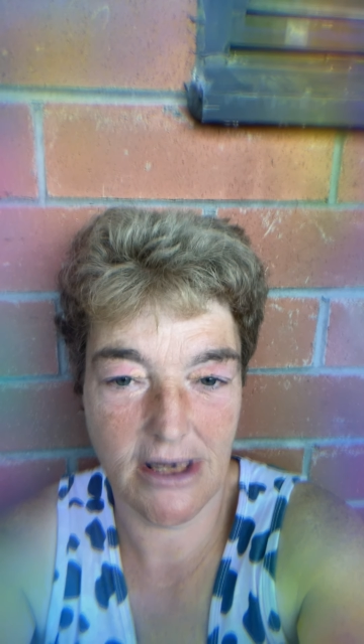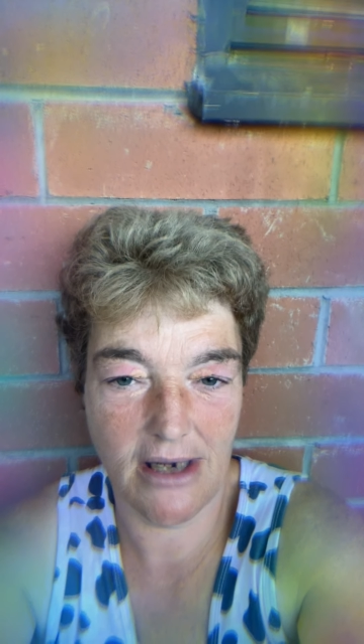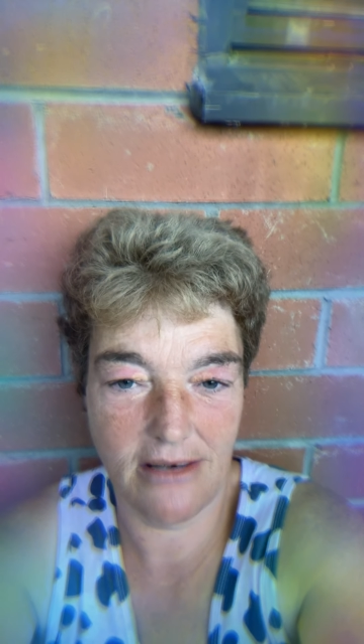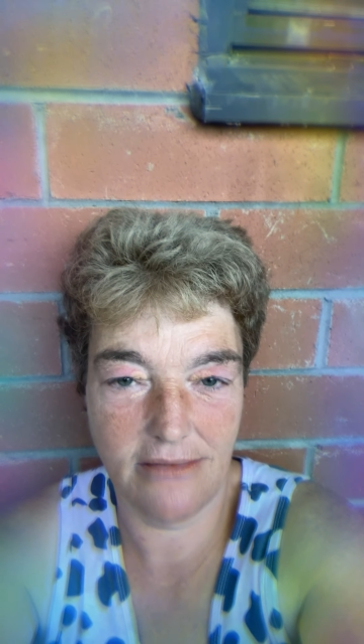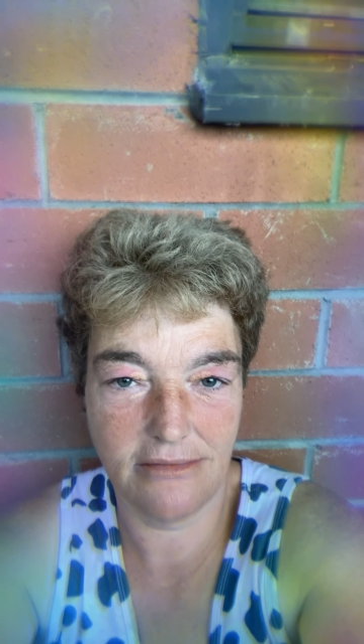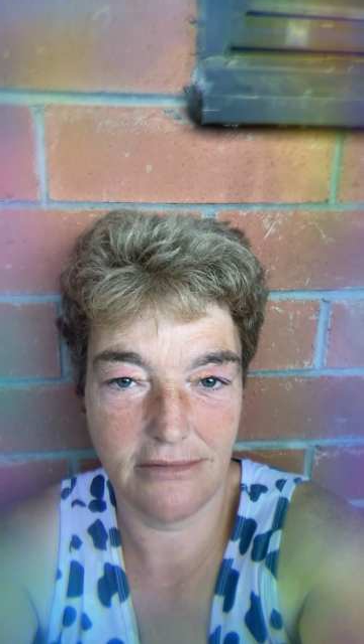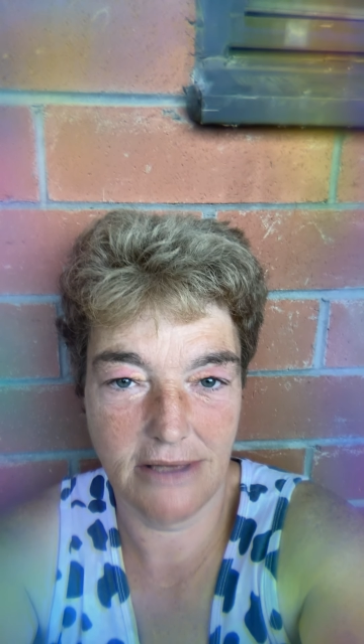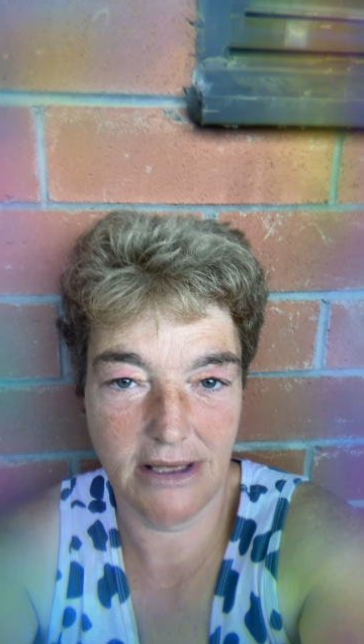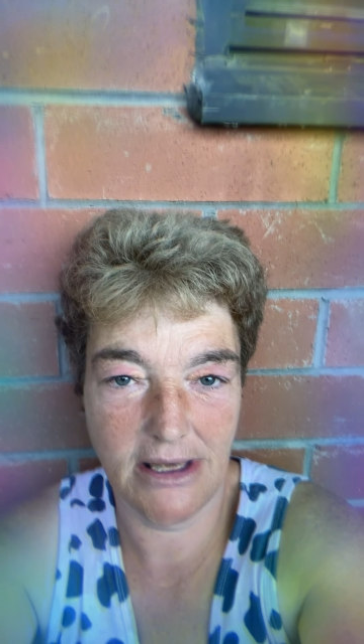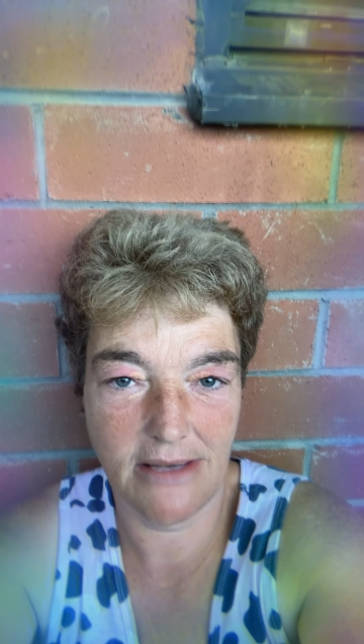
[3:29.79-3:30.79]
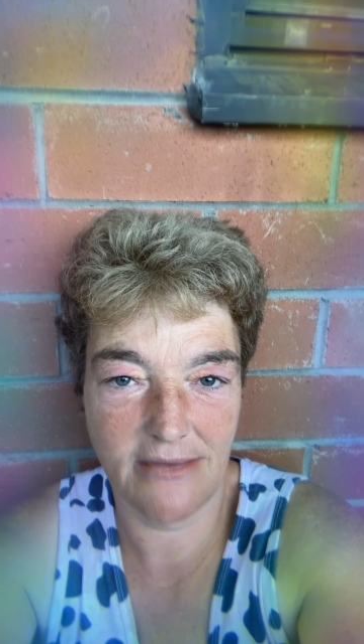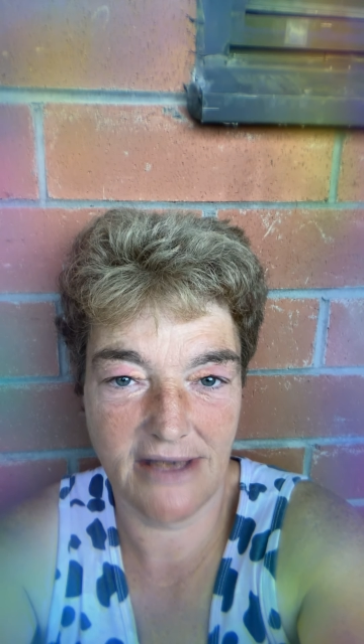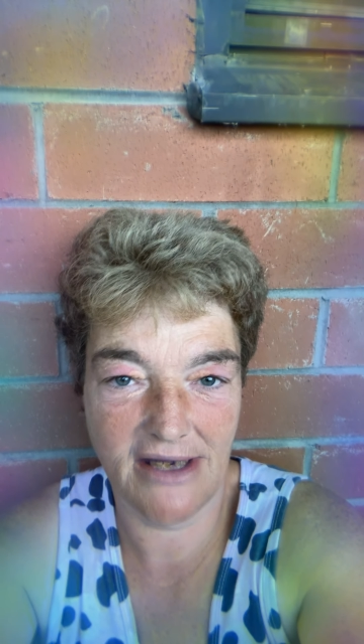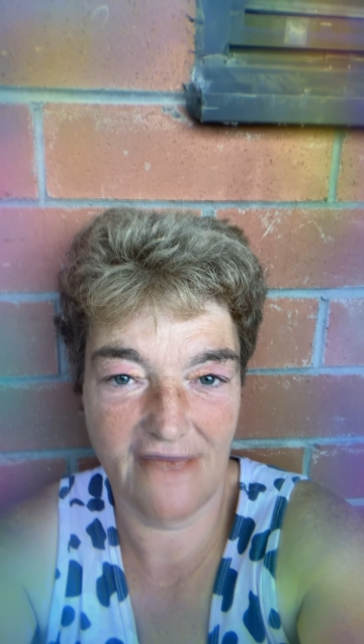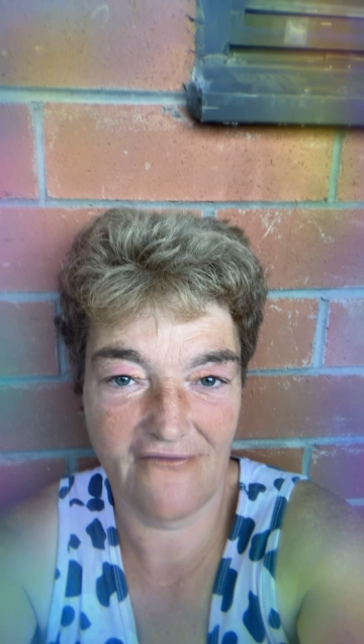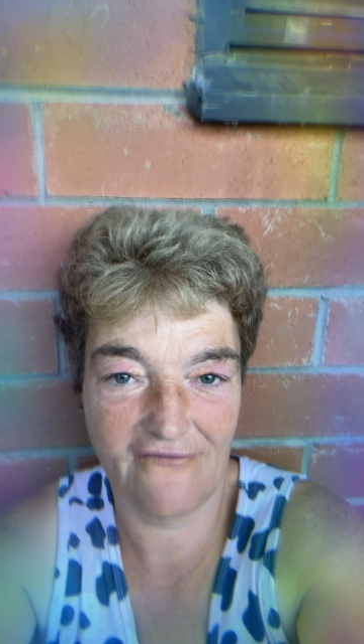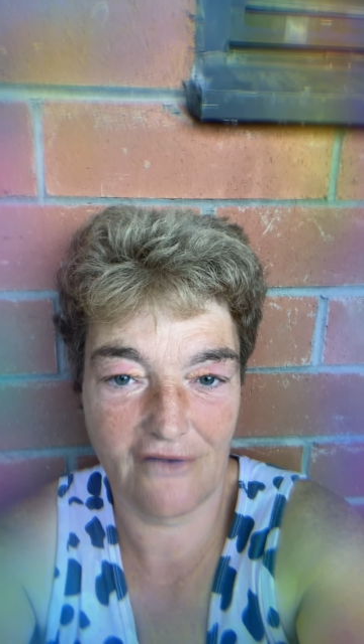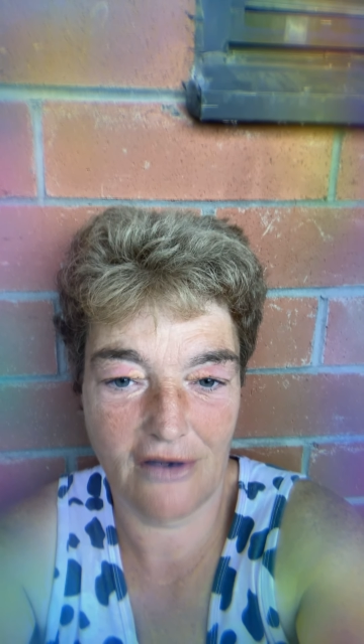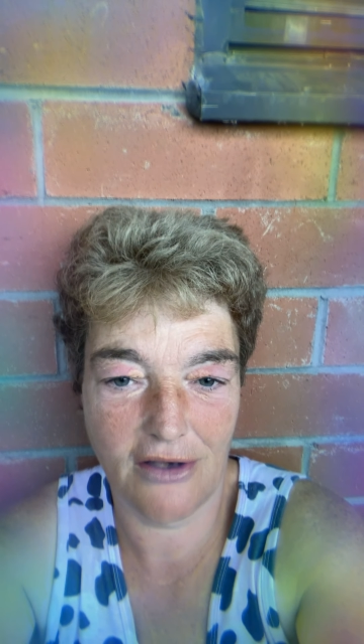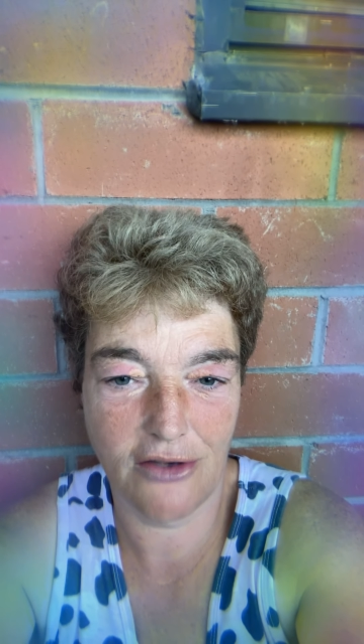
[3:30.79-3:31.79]
I really am thankful for
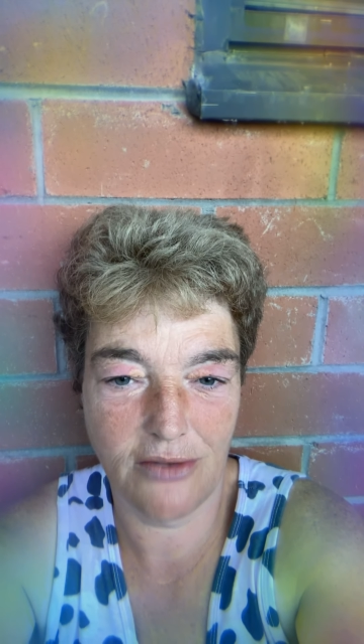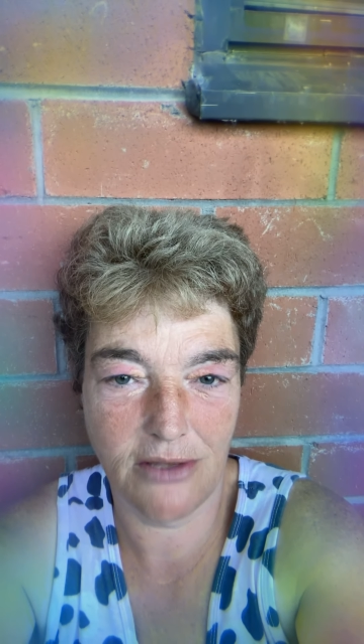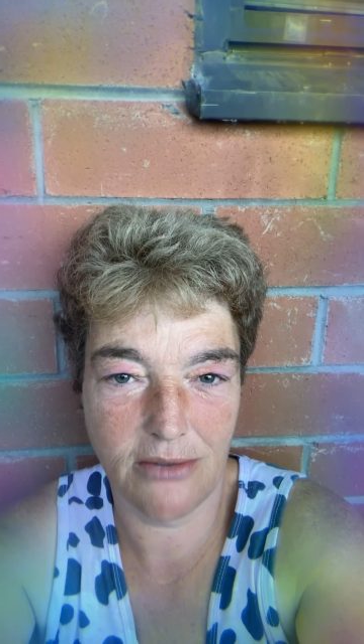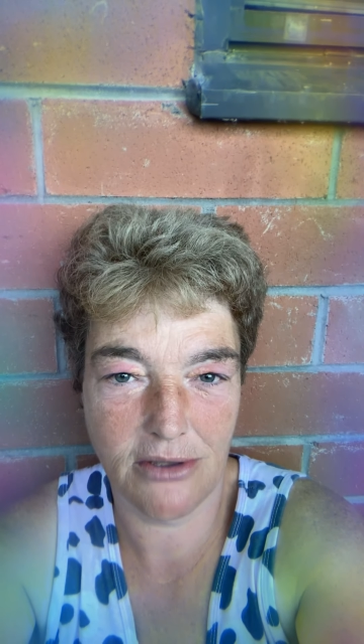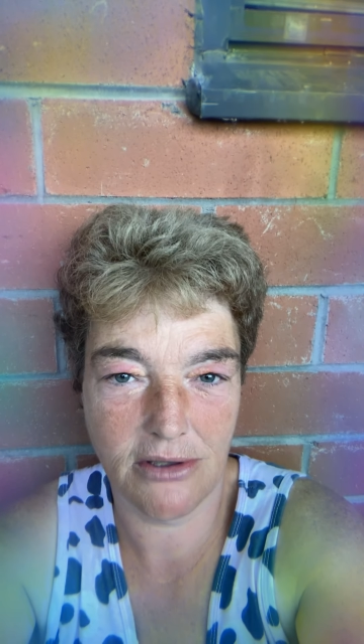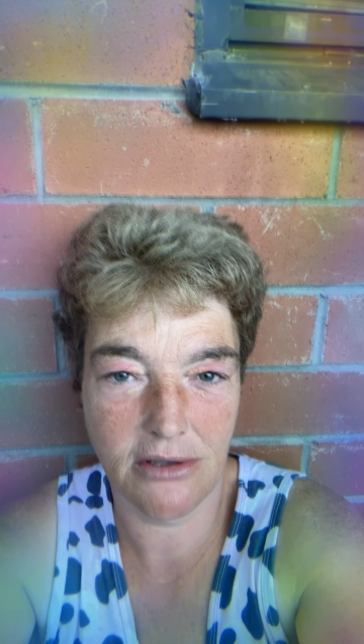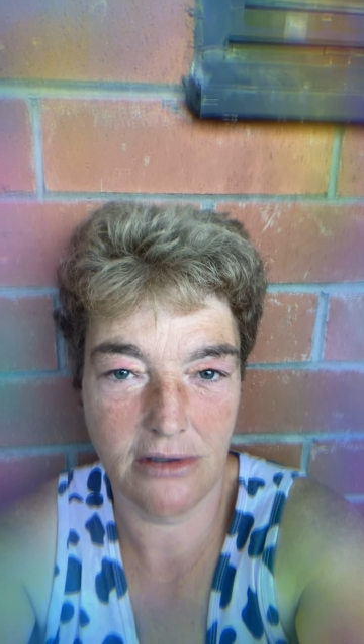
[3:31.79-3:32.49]
all you people.